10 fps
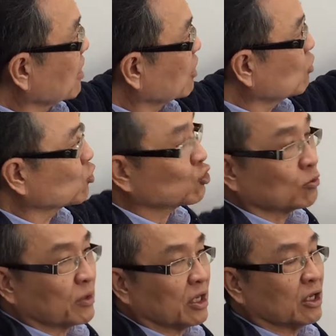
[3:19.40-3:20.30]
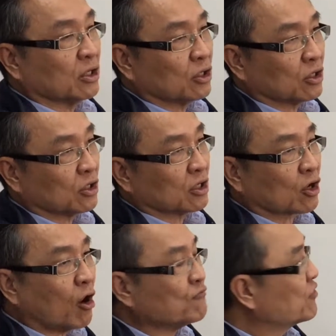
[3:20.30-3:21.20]
can also be
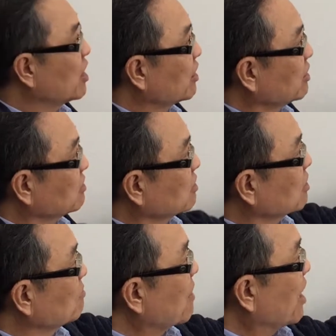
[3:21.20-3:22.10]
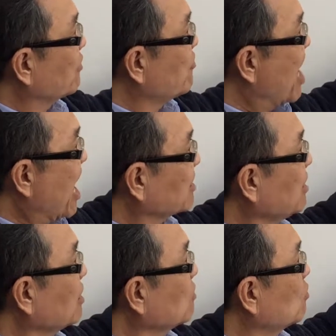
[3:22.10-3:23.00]
converted by
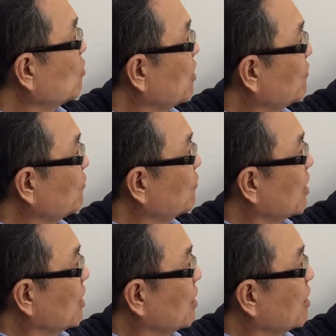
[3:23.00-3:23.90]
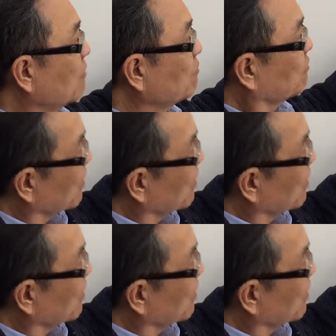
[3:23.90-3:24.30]
reacting with um,